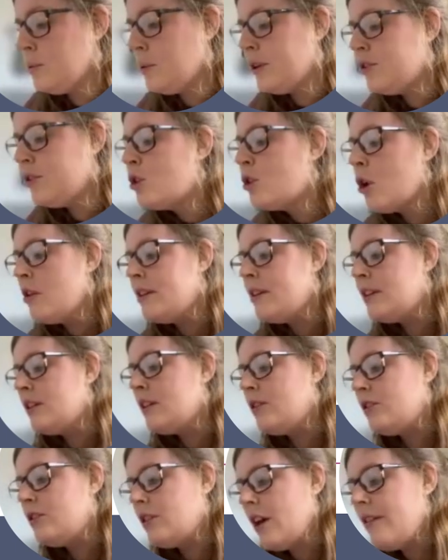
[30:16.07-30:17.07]
we're scoring
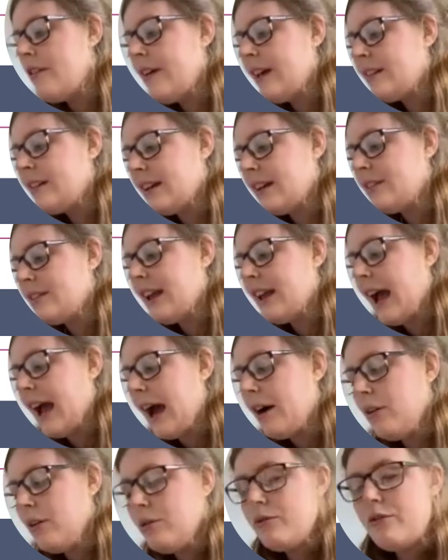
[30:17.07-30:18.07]
the cervix as to
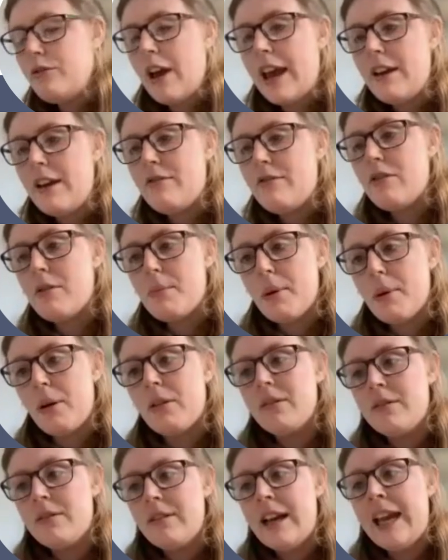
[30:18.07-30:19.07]
how
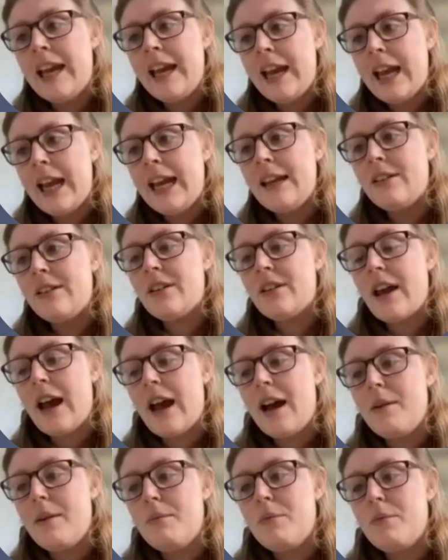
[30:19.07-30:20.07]
favourable it is
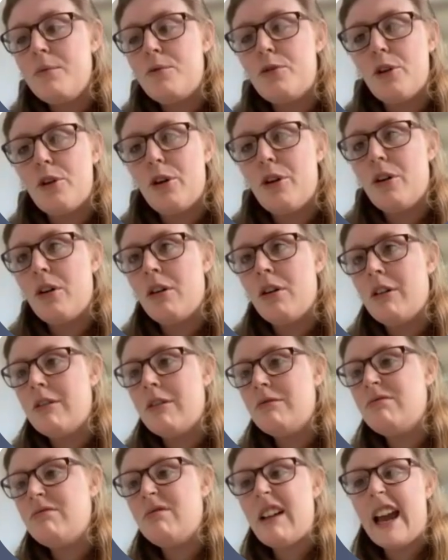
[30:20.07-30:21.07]

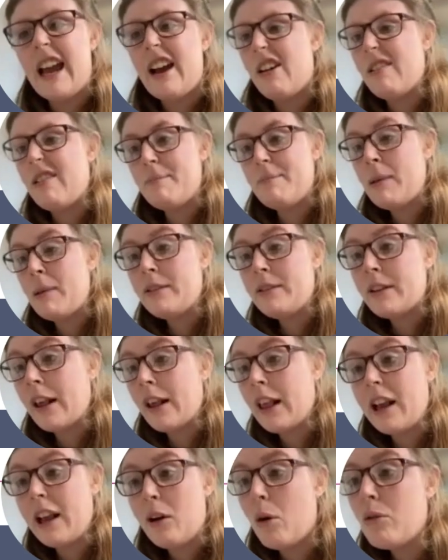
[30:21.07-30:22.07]
for ARM,
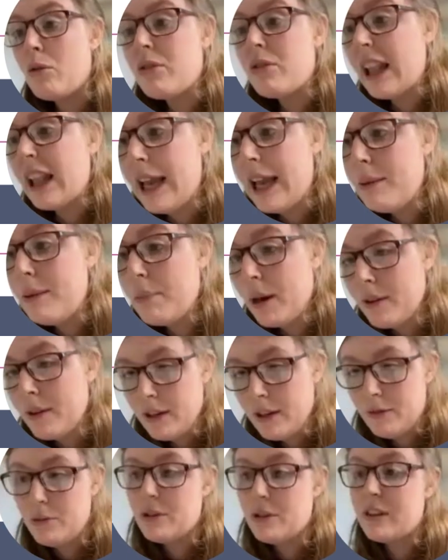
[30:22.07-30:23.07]
basically, or for
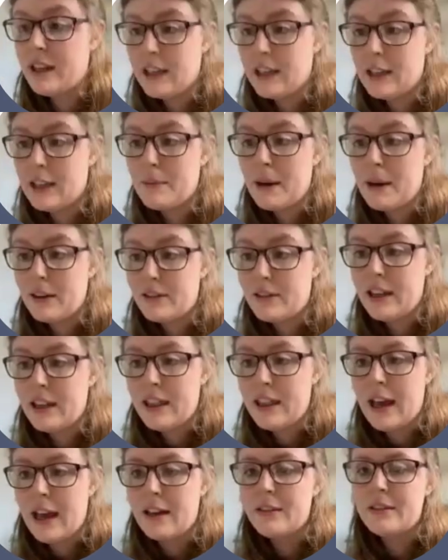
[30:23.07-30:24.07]
labour, if we're thinking about it
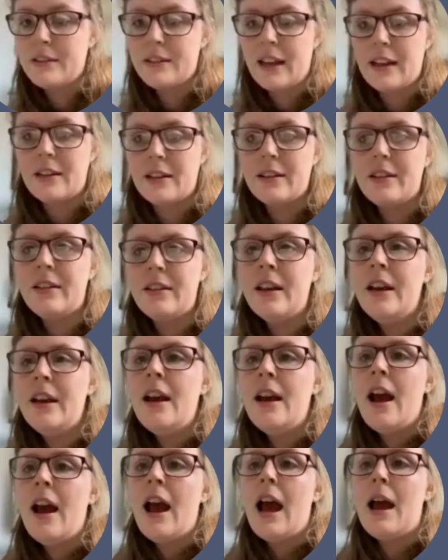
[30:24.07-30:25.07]
in that sense.
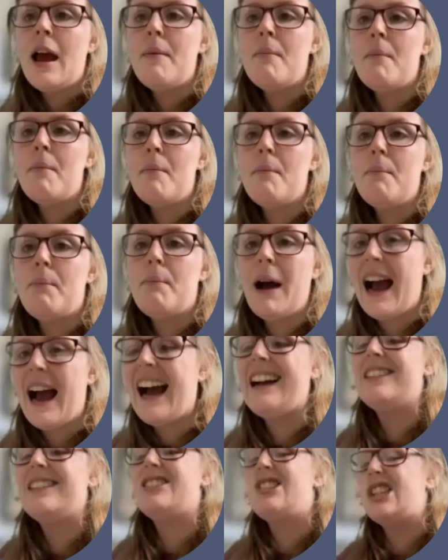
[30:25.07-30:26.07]
But
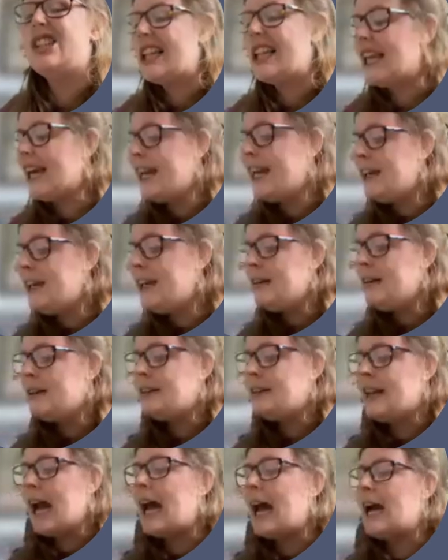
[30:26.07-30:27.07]
actually,
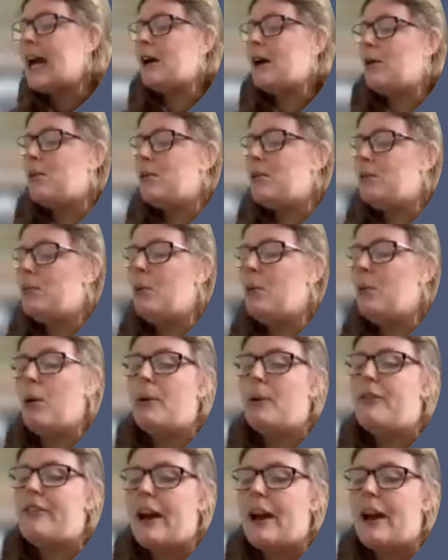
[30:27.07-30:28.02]
now what we're